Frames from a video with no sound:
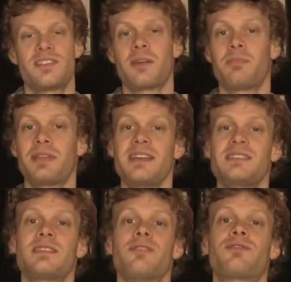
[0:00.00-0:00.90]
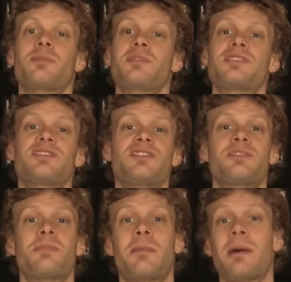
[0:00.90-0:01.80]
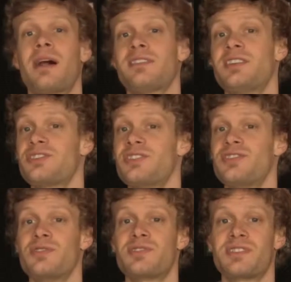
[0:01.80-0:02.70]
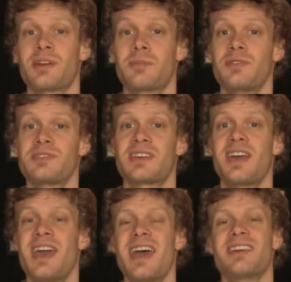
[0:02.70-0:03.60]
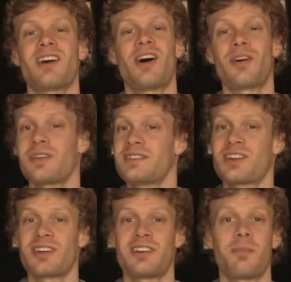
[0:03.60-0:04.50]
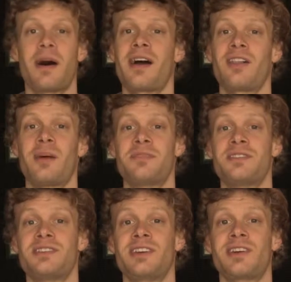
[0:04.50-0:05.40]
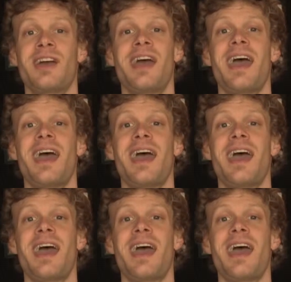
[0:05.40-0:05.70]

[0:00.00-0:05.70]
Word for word: The complaints from musicians about politicians using their music has already started to pile up this year,